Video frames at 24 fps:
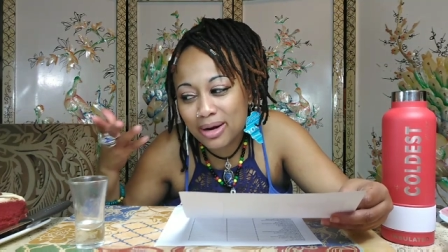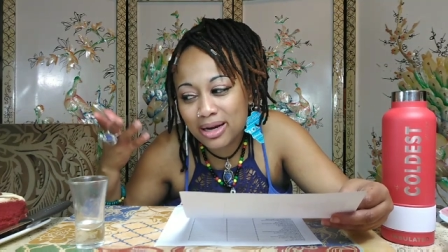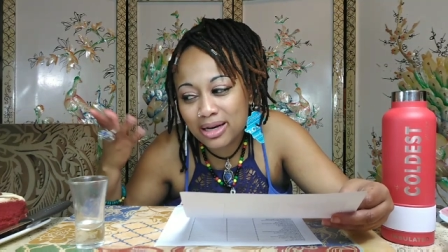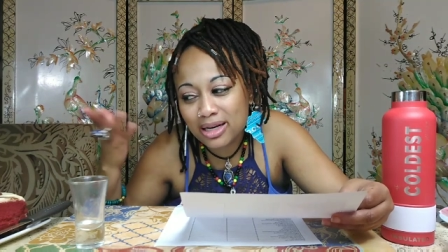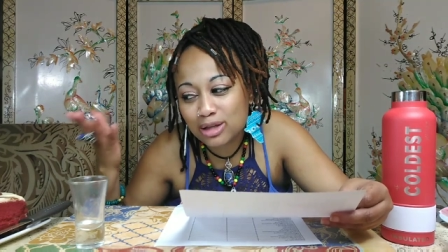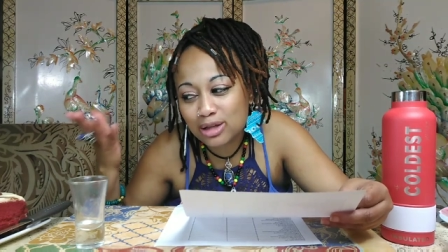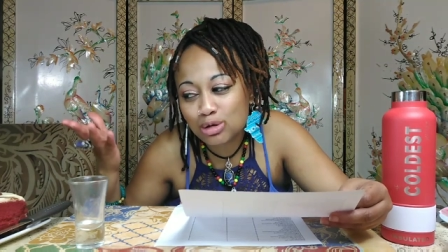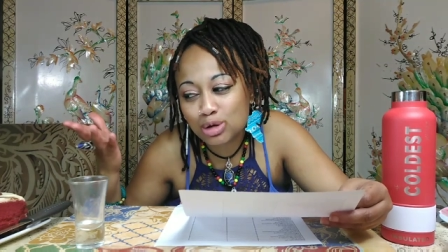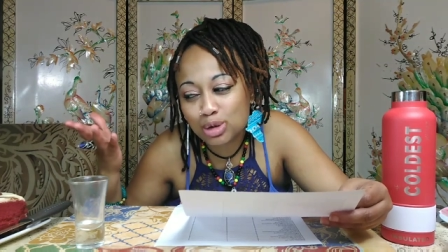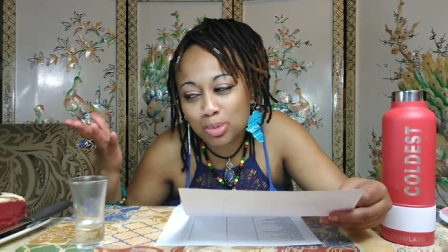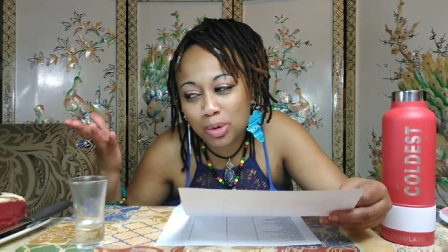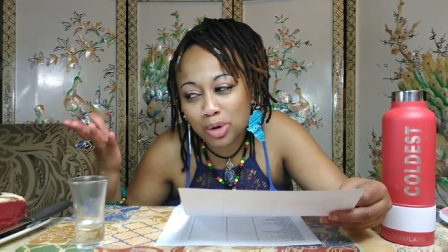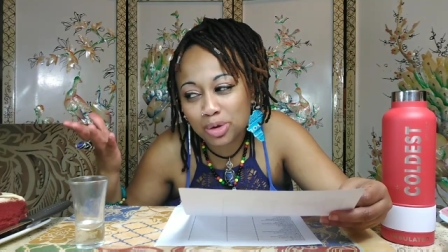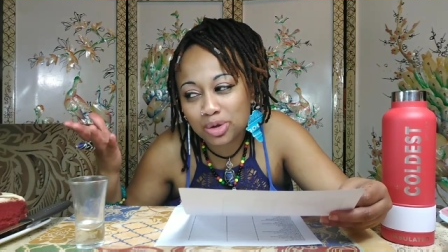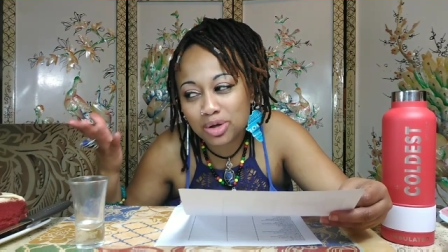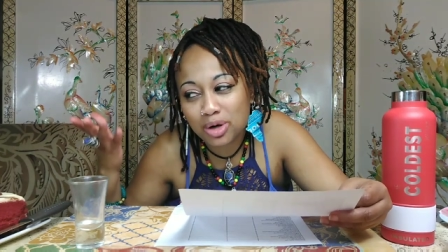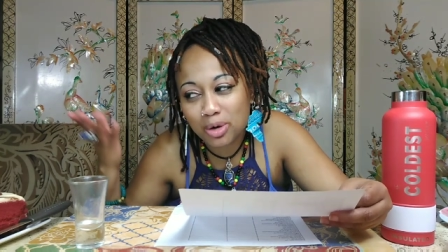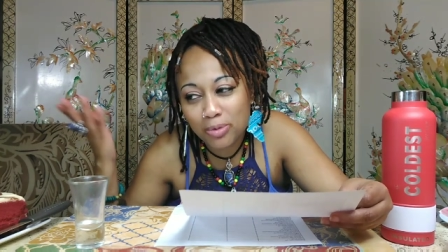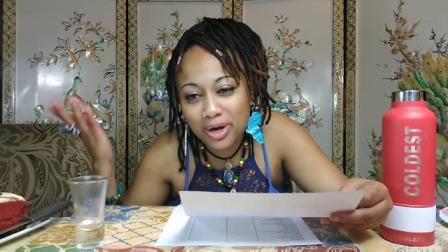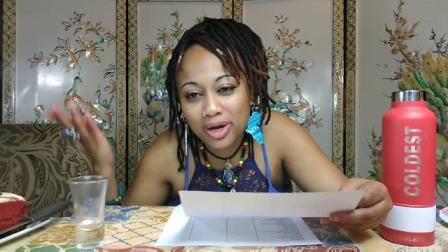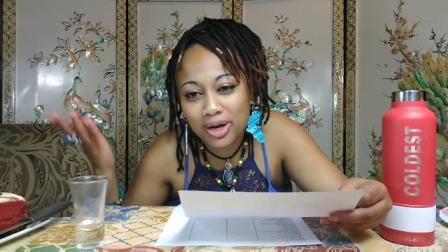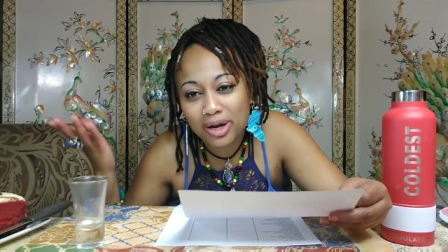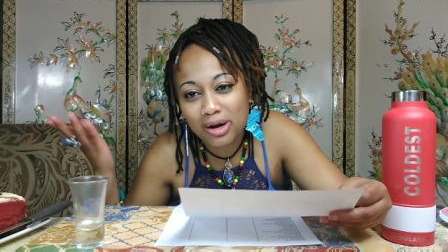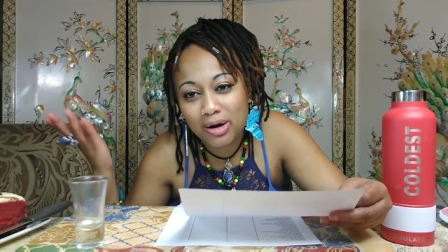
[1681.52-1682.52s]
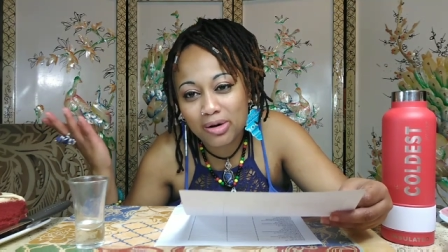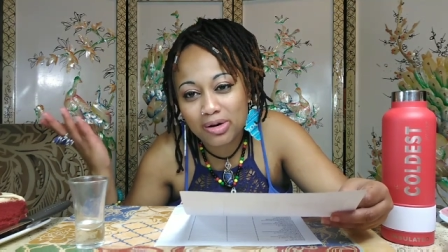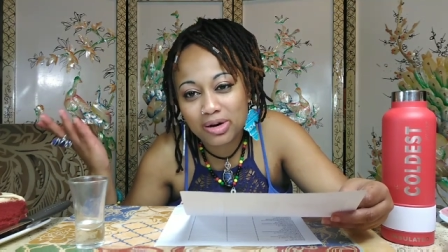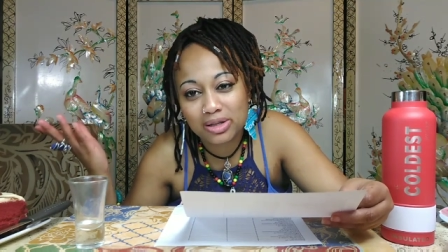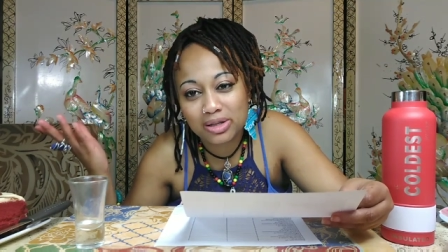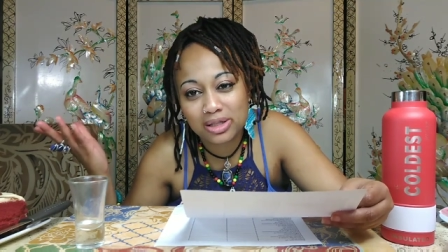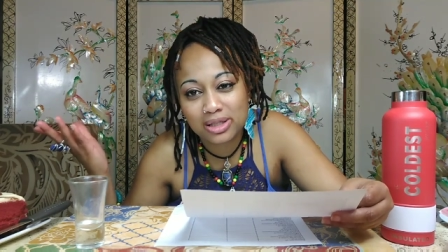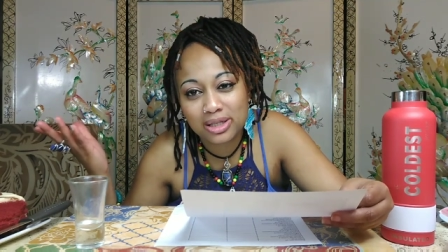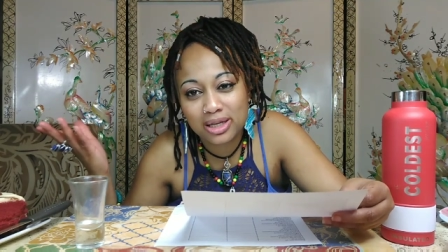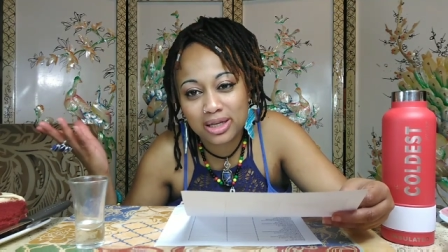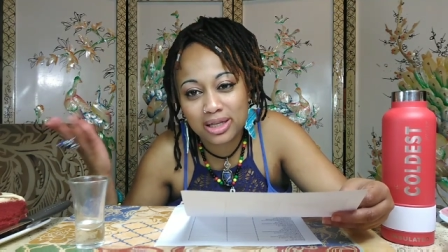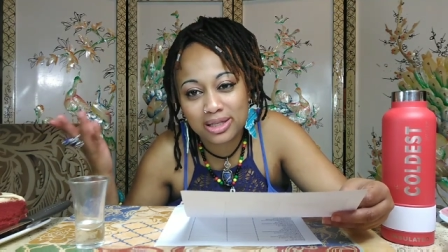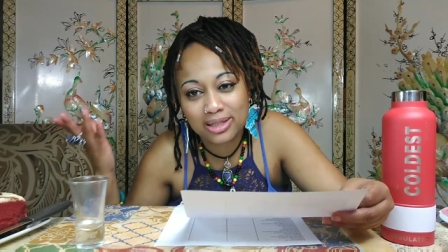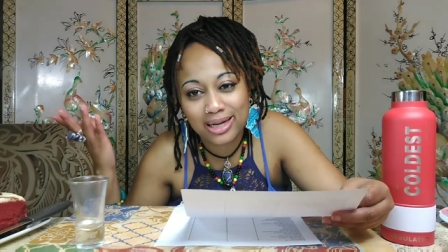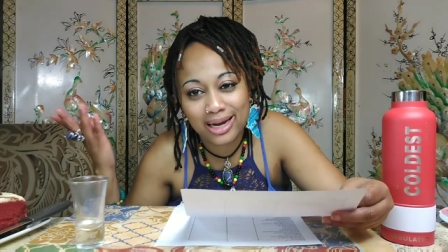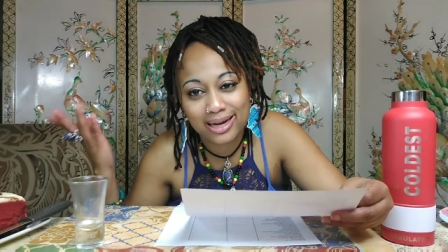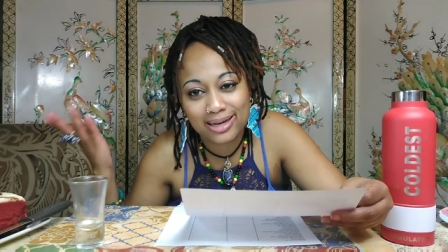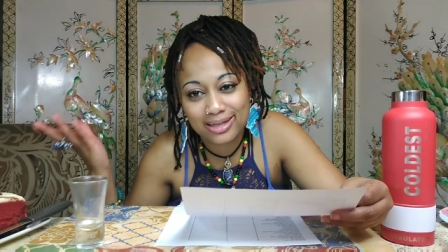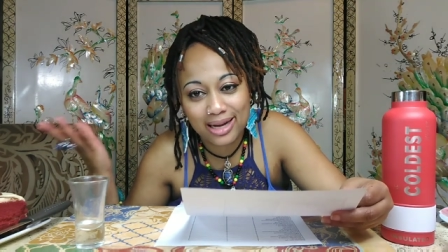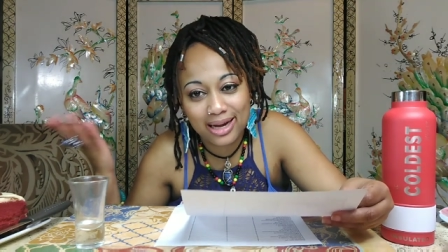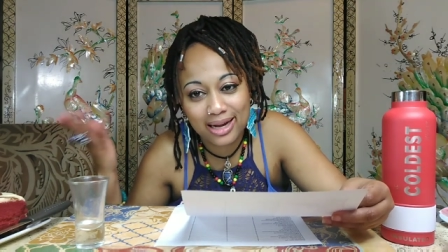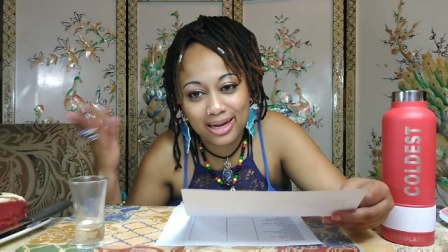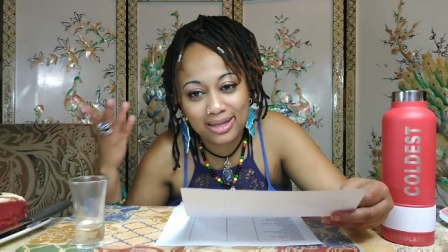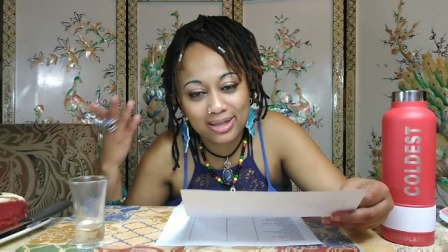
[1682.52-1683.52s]
I mean, this was posted a week ago. It doesn't say the
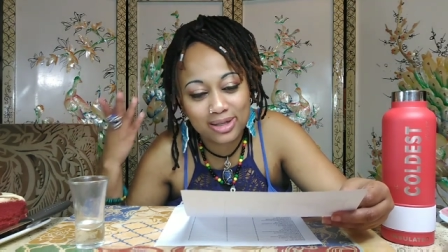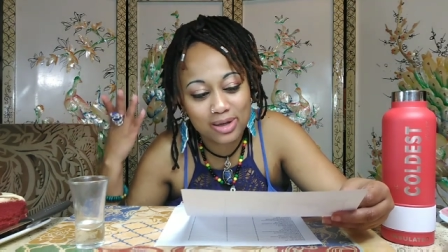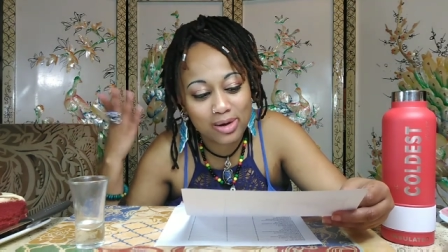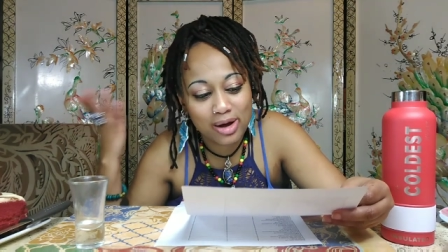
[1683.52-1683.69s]
exact day.